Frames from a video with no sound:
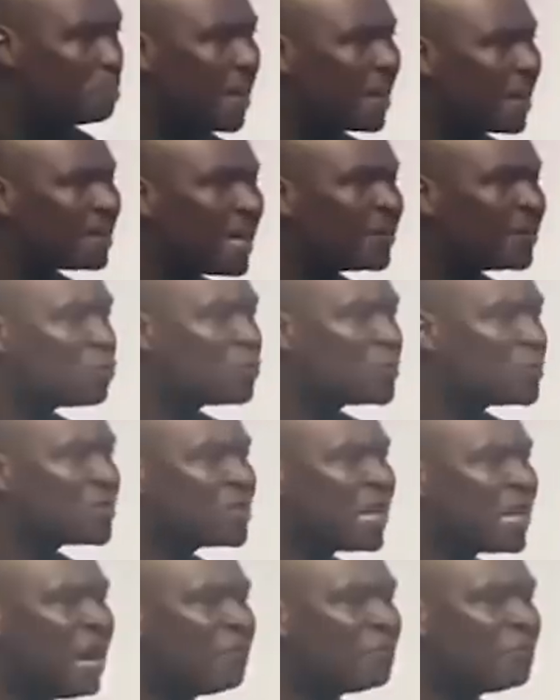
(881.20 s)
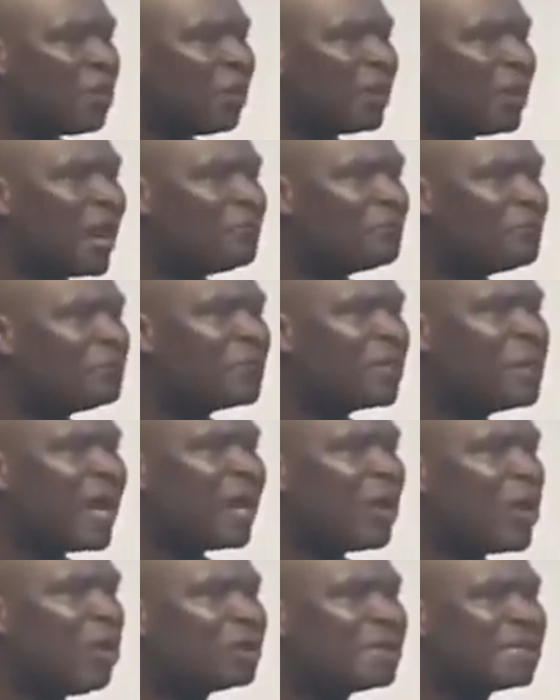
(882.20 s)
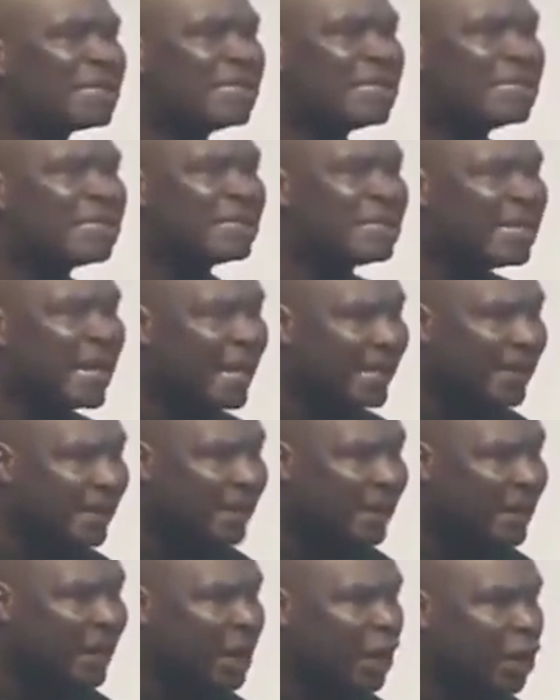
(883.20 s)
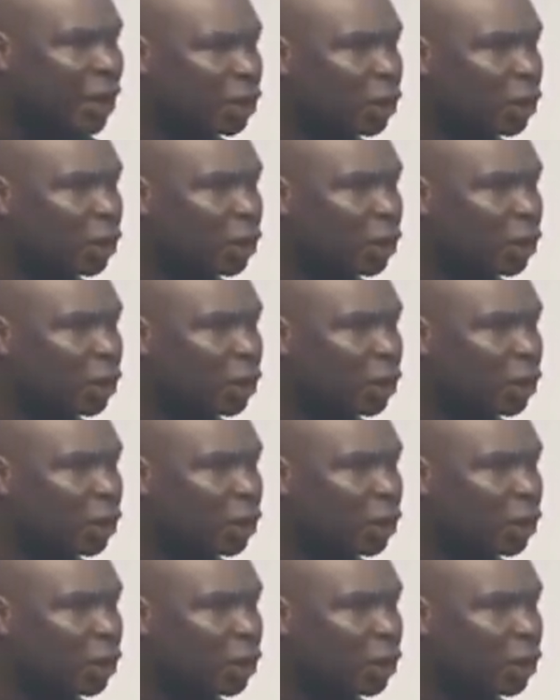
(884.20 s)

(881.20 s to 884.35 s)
is better to serve God and fear God sincerely.